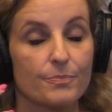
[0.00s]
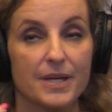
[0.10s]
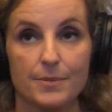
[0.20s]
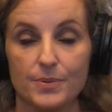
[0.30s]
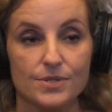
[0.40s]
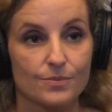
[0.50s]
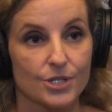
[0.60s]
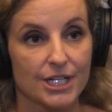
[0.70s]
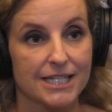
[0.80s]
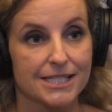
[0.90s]
people's
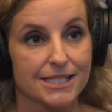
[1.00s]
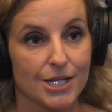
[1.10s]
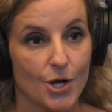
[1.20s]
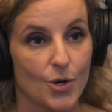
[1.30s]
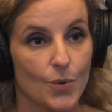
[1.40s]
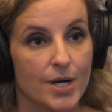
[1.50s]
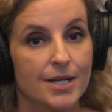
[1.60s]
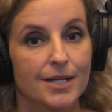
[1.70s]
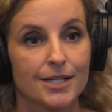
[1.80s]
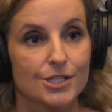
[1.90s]
work is so
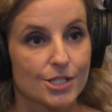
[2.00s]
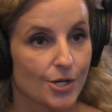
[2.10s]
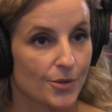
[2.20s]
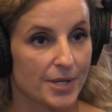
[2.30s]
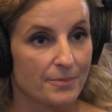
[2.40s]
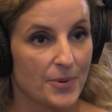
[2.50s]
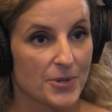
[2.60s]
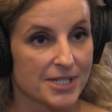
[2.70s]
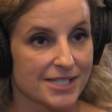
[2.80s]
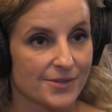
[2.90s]
important.